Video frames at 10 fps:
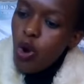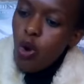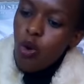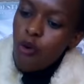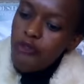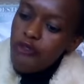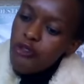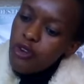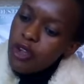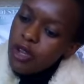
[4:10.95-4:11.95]
of
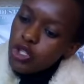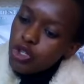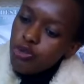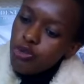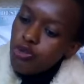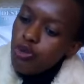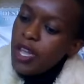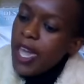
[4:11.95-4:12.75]
2